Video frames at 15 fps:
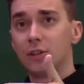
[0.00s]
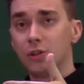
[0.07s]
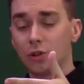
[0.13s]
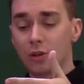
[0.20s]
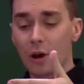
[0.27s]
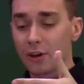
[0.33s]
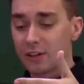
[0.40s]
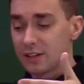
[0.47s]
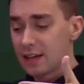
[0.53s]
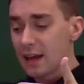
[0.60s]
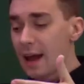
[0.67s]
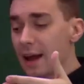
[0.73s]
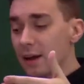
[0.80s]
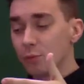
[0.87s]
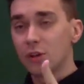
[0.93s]
you're going to
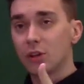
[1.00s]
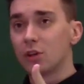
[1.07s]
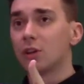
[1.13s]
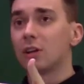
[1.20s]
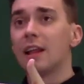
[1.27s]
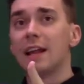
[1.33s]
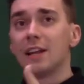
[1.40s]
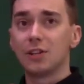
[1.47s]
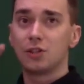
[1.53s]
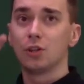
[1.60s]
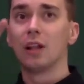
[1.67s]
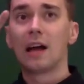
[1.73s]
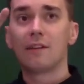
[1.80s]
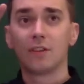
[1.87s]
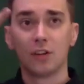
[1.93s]
get. And with a good lens,
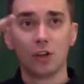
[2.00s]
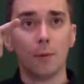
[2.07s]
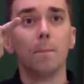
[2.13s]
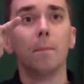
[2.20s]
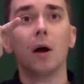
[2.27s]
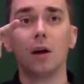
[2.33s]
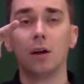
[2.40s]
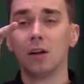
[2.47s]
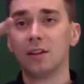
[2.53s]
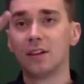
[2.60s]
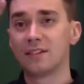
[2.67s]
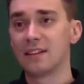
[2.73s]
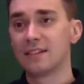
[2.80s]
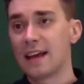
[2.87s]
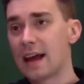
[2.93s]
you'll have a number that
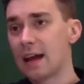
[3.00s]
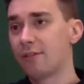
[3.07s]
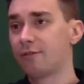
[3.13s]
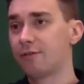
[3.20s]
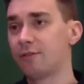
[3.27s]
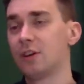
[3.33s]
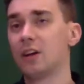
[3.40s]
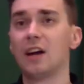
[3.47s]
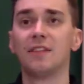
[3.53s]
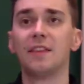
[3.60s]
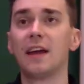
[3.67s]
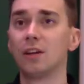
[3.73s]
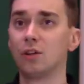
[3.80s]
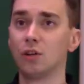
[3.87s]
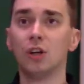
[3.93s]
says F and
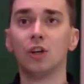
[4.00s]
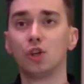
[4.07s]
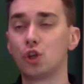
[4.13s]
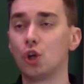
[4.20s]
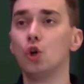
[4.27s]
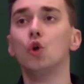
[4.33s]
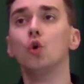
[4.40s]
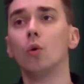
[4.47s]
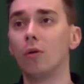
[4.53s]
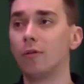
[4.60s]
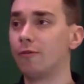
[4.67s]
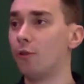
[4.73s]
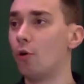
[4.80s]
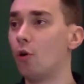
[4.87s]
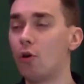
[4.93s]
then 2 or
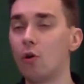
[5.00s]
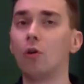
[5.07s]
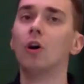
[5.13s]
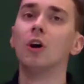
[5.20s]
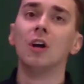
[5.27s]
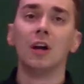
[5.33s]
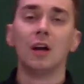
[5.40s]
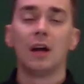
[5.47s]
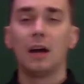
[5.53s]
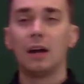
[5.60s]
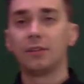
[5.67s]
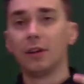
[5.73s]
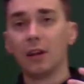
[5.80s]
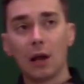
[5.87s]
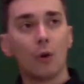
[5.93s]
4.
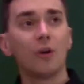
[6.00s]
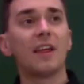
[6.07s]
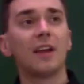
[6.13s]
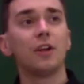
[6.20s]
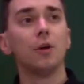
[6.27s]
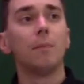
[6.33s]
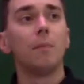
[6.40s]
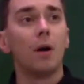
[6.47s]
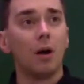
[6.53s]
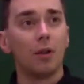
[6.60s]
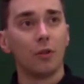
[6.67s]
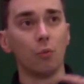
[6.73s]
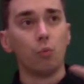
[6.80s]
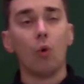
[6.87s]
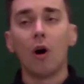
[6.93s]
The lower that number,
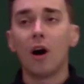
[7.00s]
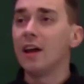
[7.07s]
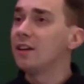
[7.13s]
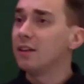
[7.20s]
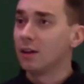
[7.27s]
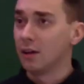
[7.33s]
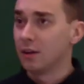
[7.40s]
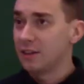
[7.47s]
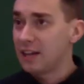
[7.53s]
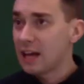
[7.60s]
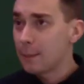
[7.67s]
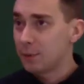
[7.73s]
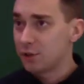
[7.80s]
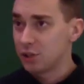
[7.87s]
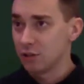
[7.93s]
the wider the
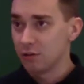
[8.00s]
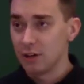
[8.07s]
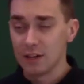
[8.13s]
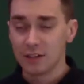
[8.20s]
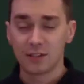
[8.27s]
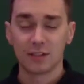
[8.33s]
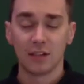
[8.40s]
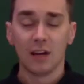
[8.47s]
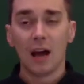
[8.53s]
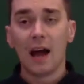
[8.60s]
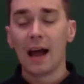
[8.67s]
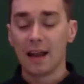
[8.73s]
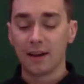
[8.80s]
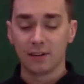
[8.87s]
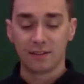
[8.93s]
aperture is,
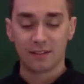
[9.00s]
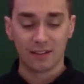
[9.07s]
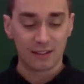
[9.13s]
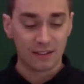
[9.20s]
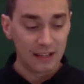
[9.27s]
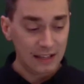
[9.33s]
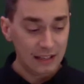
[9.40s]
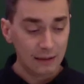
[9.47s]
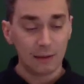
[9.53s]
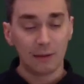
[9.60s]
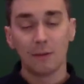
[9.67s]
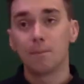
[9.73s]
and the